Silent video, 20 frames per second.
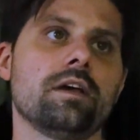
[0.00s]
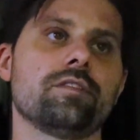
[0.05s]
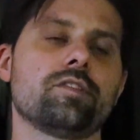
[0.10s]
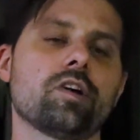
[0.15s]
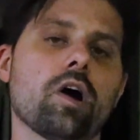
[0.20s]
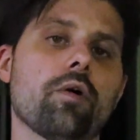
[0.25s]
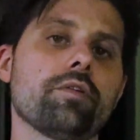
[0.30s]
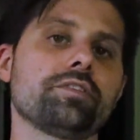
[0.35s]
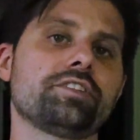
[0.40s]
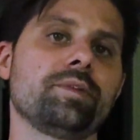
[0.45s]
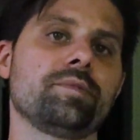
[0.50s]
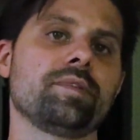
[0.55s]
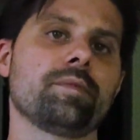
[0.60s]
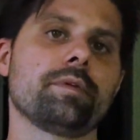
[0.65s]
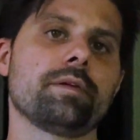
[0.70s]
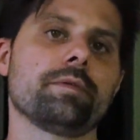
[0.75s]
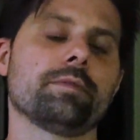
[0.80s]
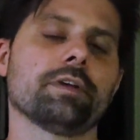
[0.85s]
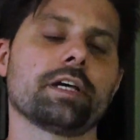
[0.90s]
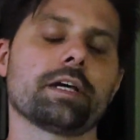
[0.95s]
They always seem to
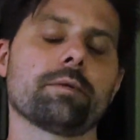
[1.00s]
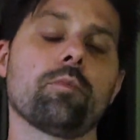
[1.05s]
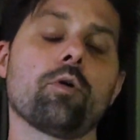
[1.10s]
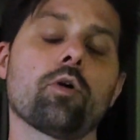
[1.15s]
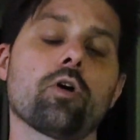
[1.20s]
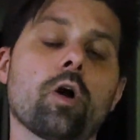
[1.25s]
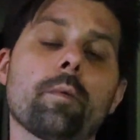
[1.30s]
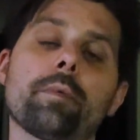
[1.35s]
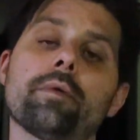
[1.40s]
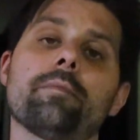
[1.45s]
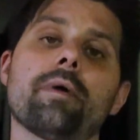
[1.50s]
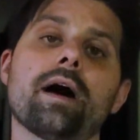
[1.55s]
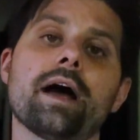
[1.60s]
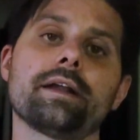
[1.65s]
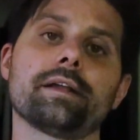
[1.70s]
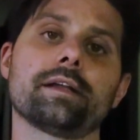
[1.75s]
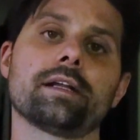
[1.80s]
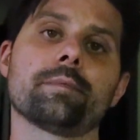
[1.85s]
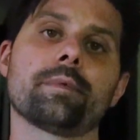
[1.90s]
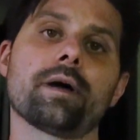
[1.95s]
be like more
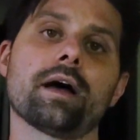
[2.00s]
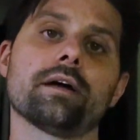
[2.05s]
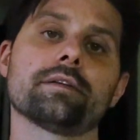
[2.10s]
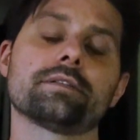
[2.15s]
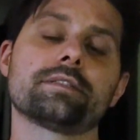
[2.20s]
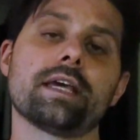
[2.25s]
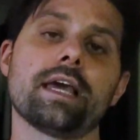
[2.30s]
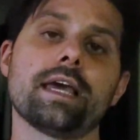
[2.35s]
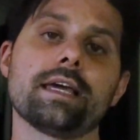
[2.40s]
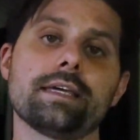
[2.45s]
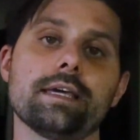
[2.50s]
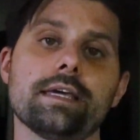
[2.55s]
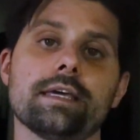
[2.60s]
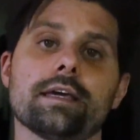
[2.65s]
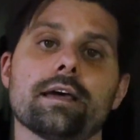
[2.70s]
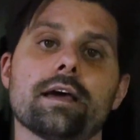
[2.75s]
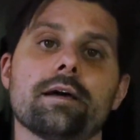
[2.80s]
open-minded about taking.